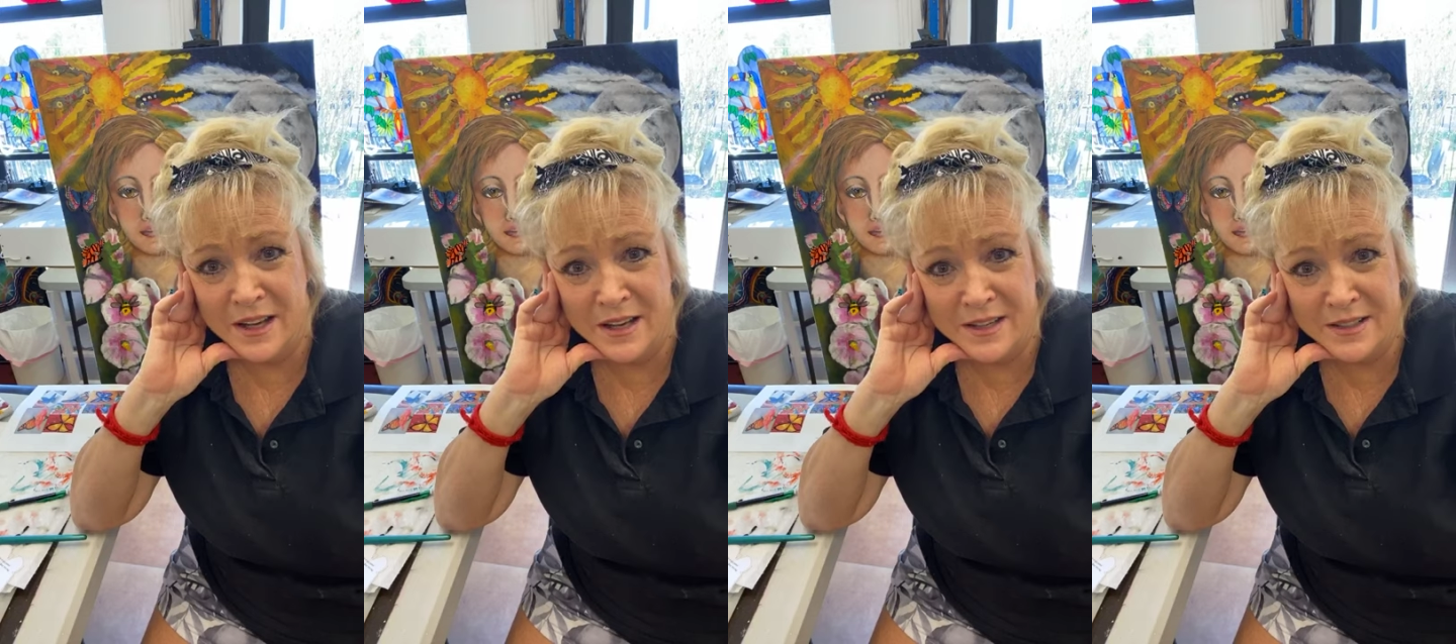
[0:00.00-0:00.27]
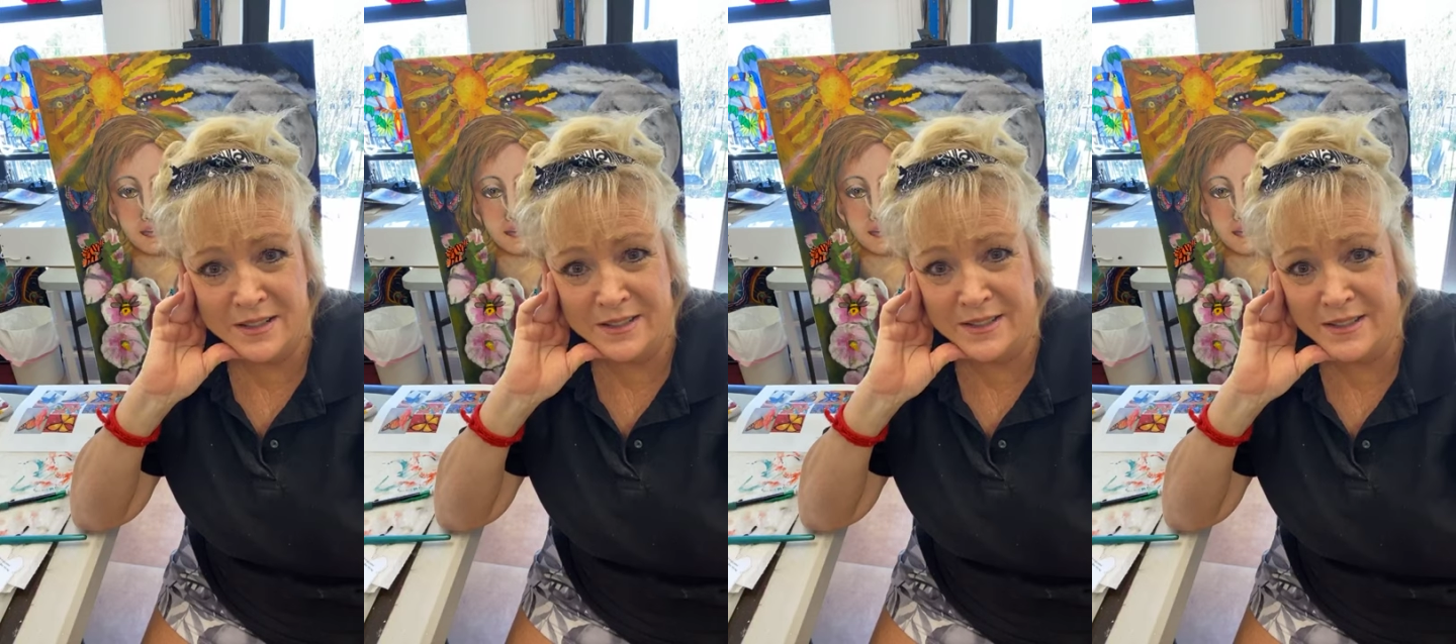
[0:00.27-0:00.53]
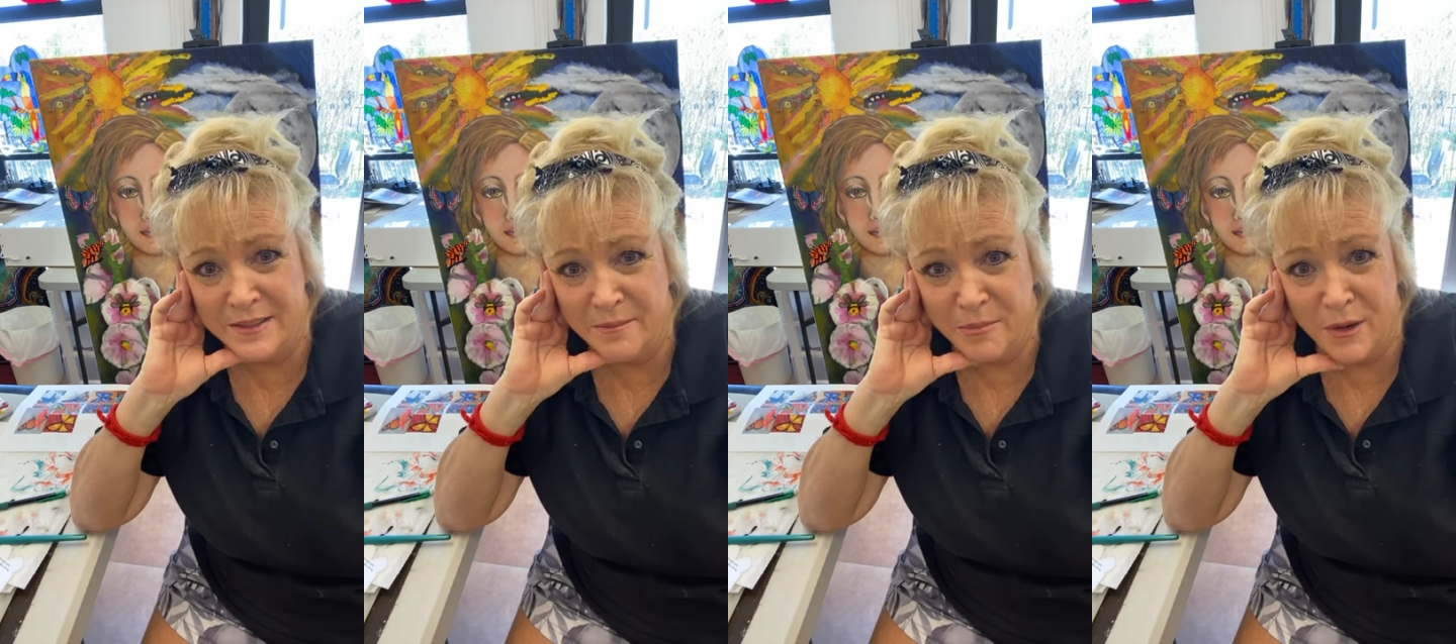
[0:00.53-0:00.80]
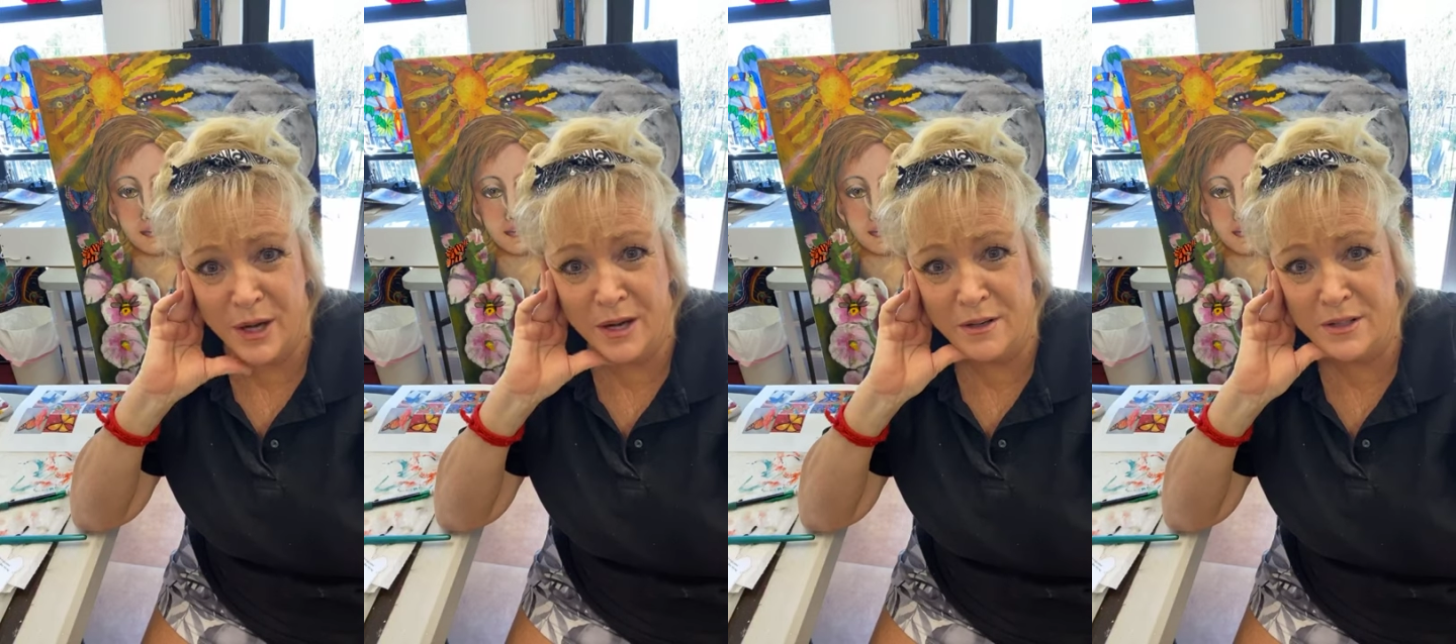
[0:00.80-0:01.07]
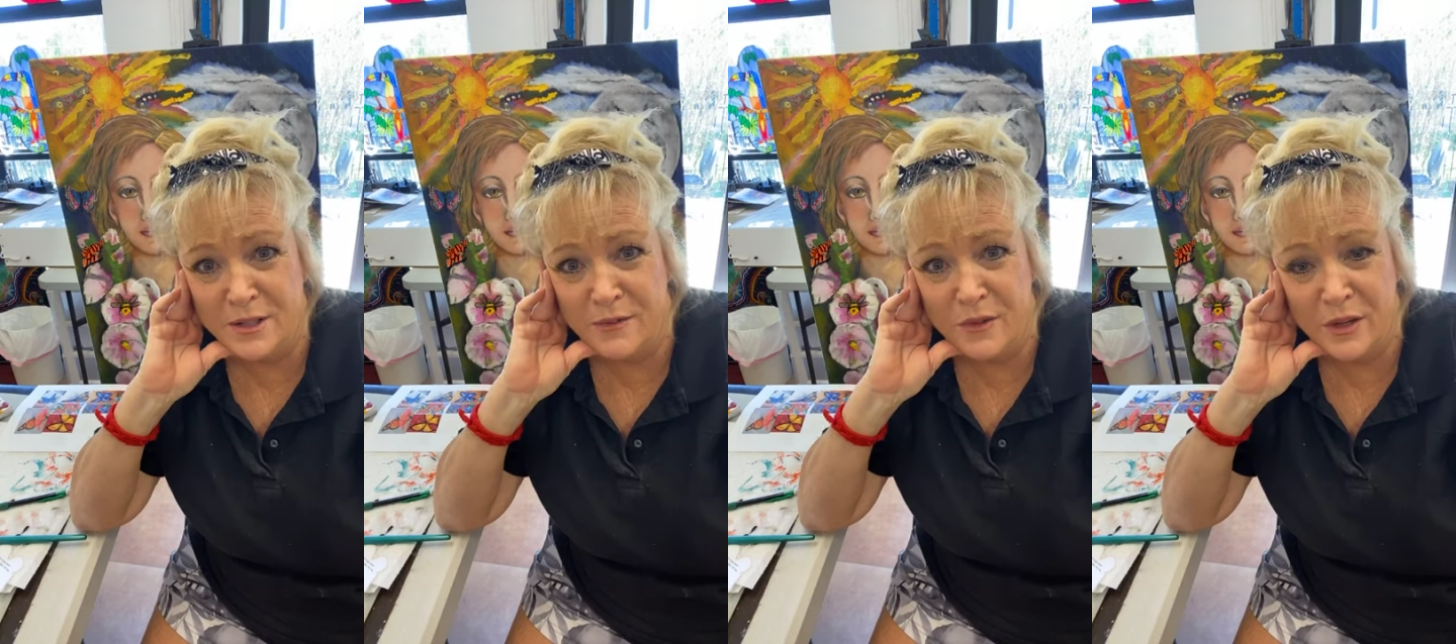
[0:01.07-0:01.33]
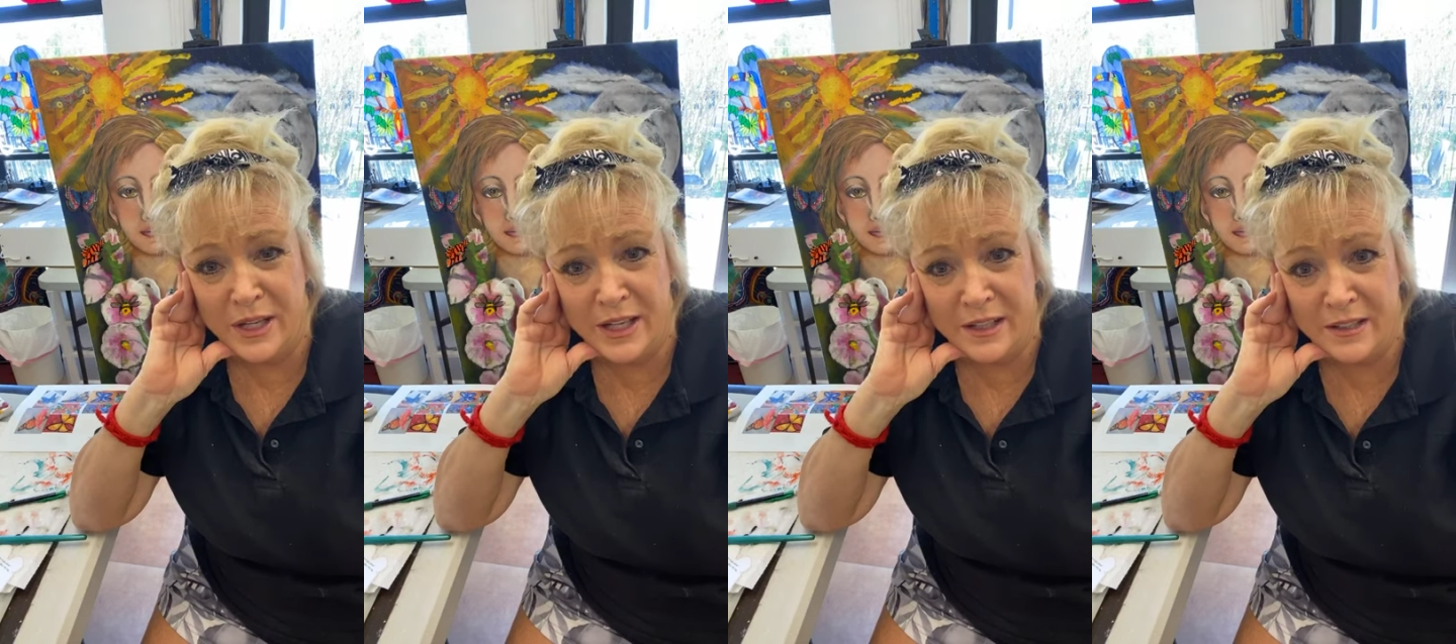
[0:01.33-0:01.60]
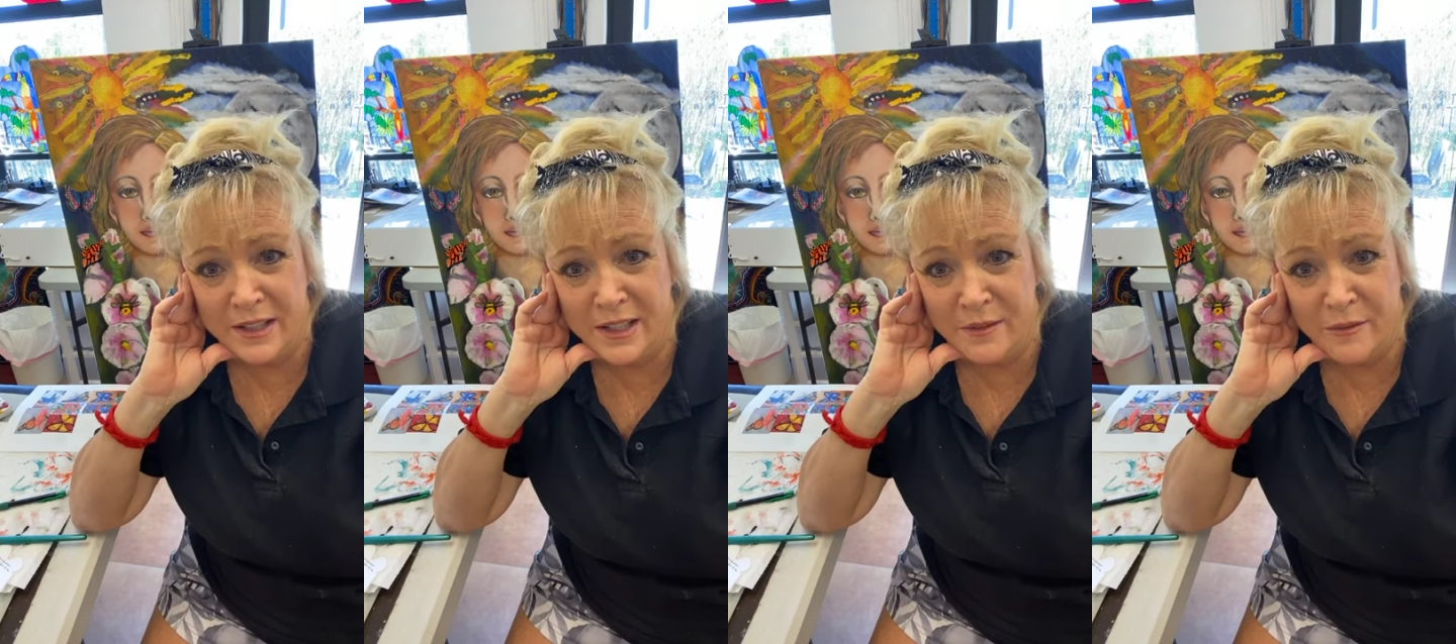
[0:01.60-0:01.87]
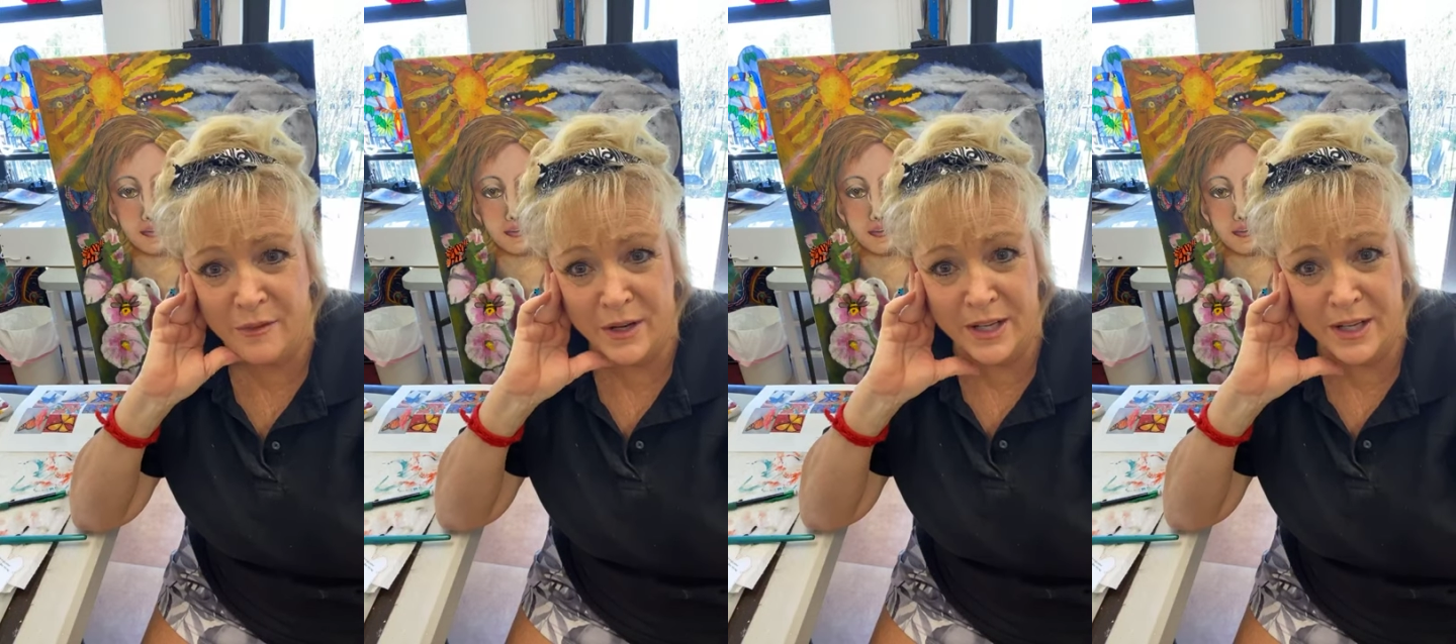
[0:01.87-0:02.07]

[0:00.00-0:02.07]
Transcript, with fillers: hugs and prayers for healing for